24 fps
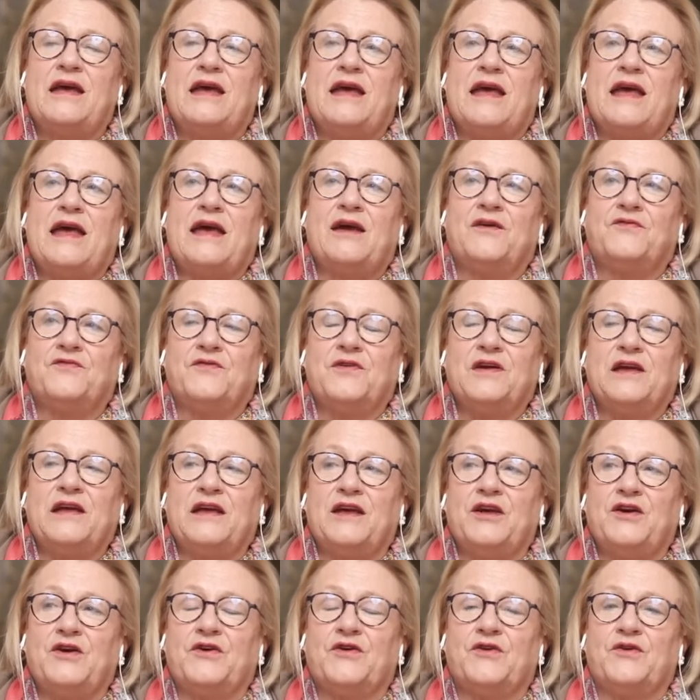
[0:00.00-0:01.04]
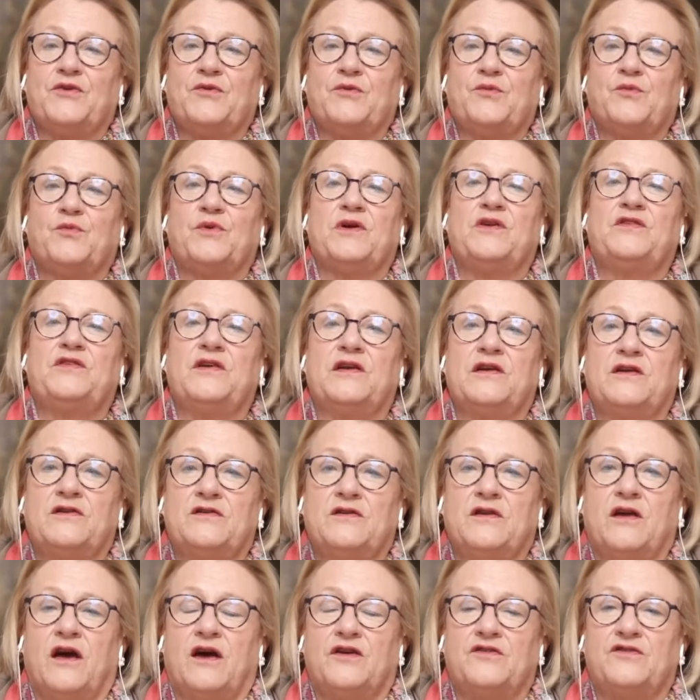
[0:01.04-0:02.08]
every year we
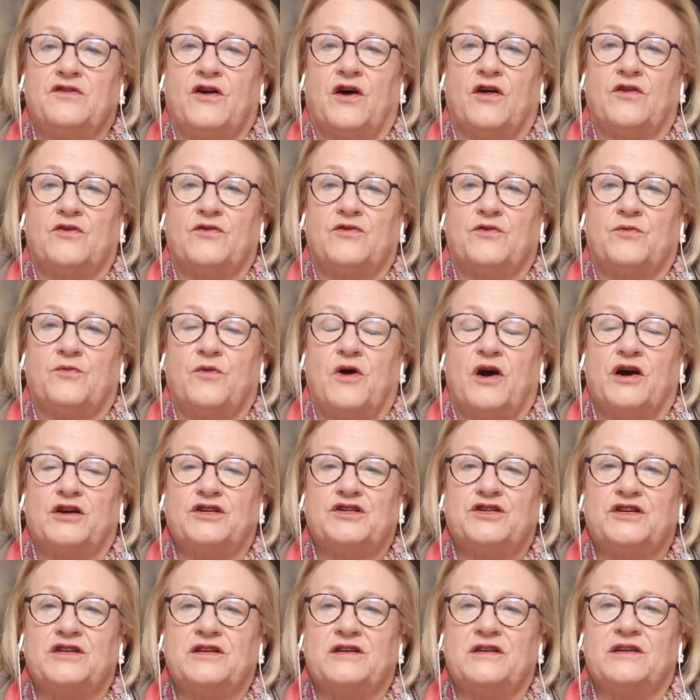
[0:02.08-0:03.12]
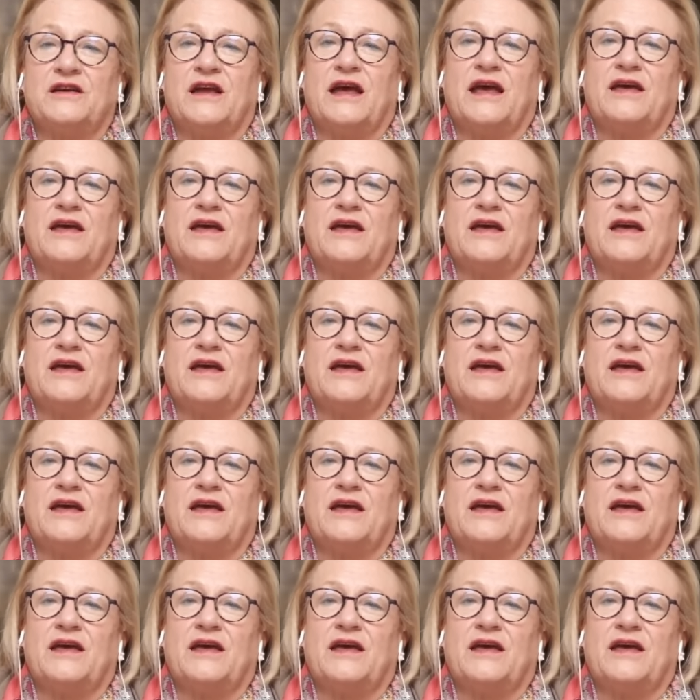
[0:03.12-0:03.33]
send a dollar to Washington,